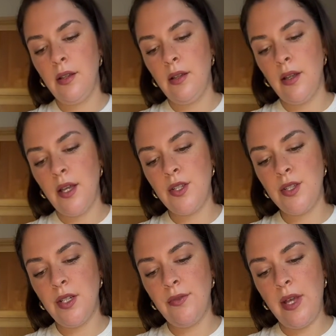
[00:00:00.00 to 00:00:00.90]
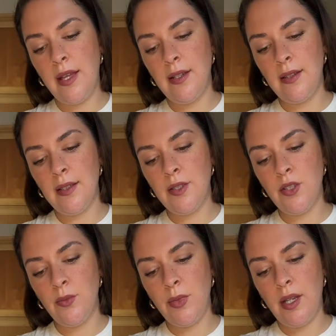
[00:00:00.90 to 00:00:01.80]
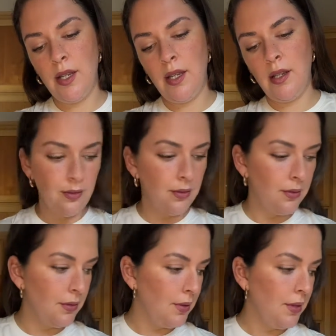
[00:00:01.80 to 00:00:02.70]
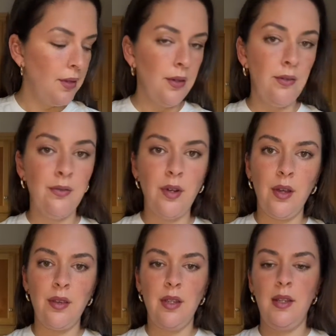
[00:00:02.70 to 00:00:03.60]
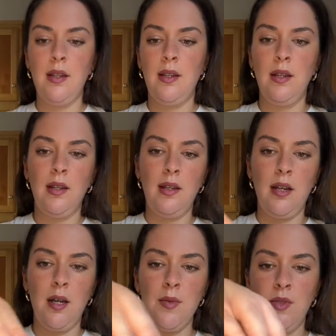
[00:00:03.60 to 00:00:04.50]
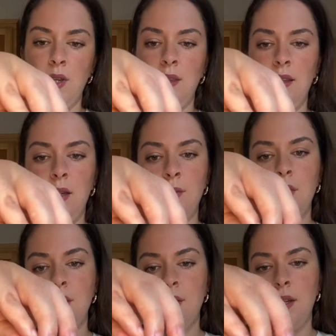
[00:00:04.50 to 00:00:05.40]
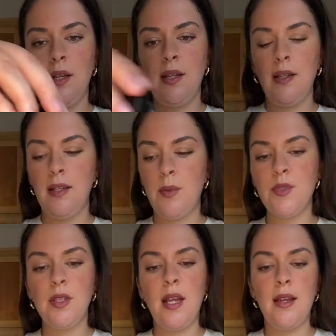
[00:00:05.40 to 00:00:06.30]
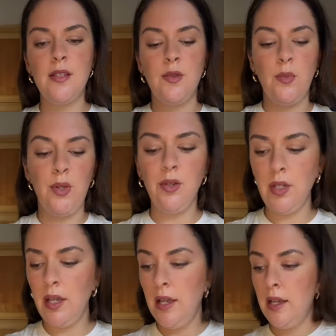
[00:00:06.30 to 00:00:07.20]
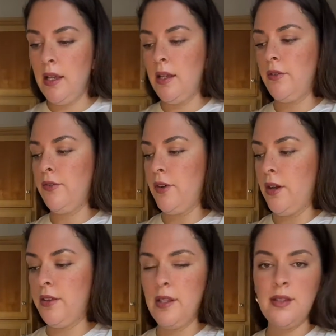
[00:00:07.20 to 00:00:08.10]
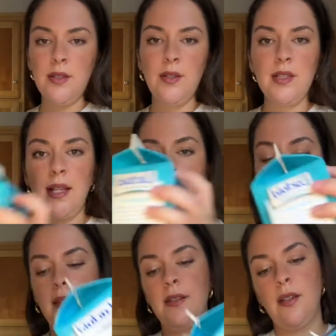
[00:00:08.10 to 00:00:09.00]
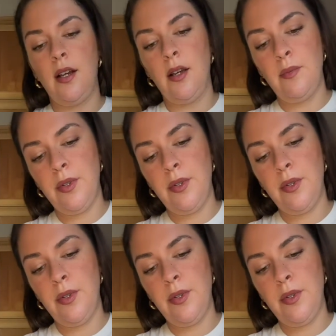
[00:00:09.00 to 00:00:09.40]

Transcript: I should have added this to my frothing cup, so I think I'm gonna do that, and then I'm just gonna add some milk and froth it so it's like at the top.